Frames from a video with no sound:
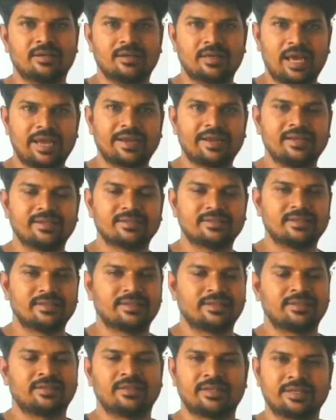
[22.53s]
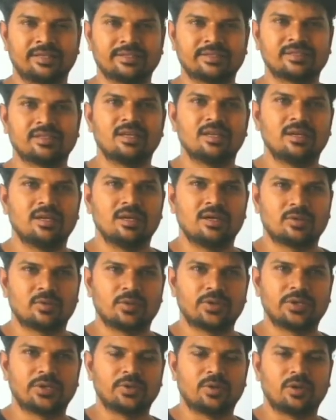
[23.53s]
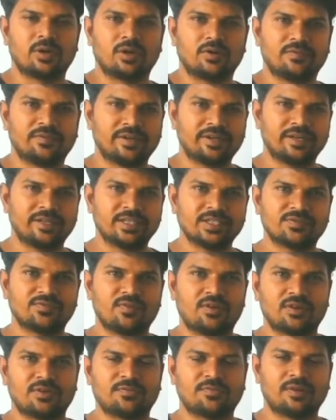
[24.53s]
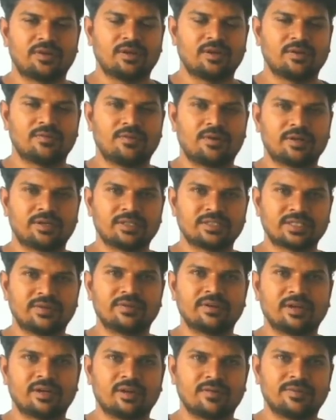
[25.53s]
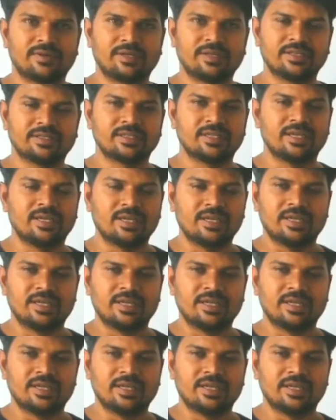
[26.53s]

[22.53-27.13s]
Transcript: angles, that is 22.5 degrees, 45, 47.5 degrees,